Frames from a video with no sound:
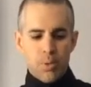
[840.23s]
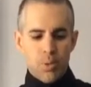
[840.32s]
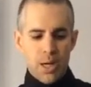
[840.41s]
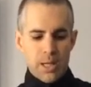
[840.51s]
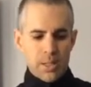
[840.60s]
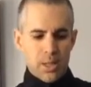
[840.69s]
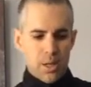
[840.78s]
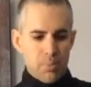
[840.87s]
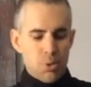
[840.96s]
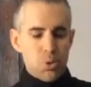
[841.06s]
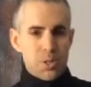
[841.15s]
whereas
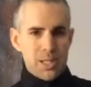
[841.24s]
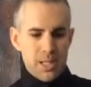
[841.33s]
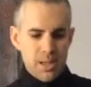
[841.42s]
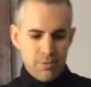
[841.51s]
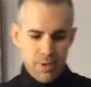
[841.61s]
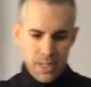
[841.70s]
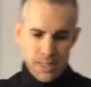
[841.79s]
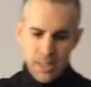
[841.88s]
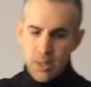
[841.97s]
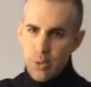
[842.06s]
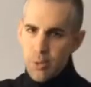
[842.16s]
on most heated
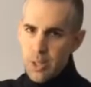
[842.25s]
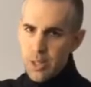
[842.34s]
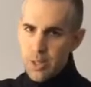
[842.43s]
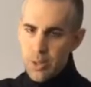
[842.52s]
vests, including